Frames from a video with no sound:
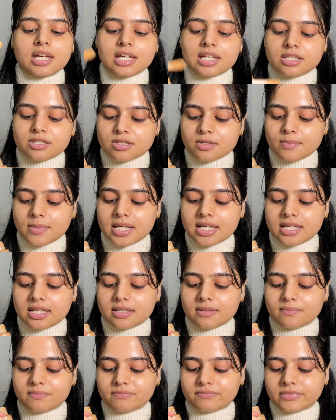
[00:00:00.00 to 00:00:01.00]
into
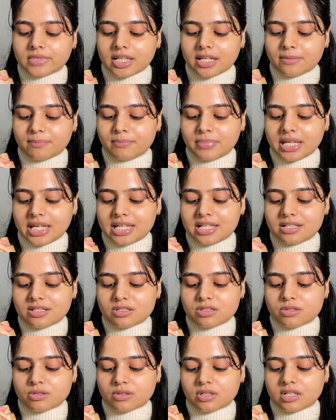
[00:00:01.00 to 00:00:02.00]
my like
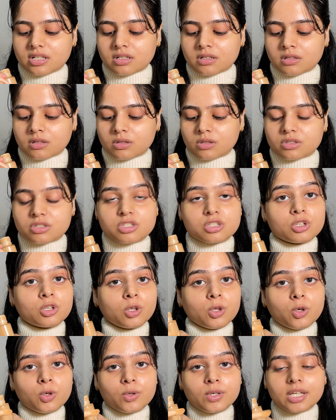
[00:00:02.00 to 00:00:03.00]
base so that it looks
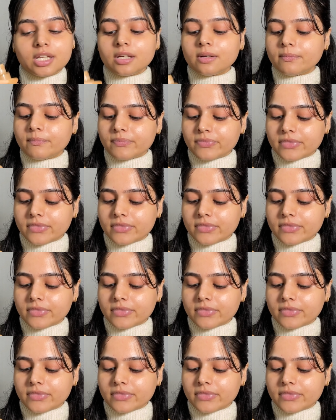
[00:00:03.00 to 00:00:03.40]
glowy.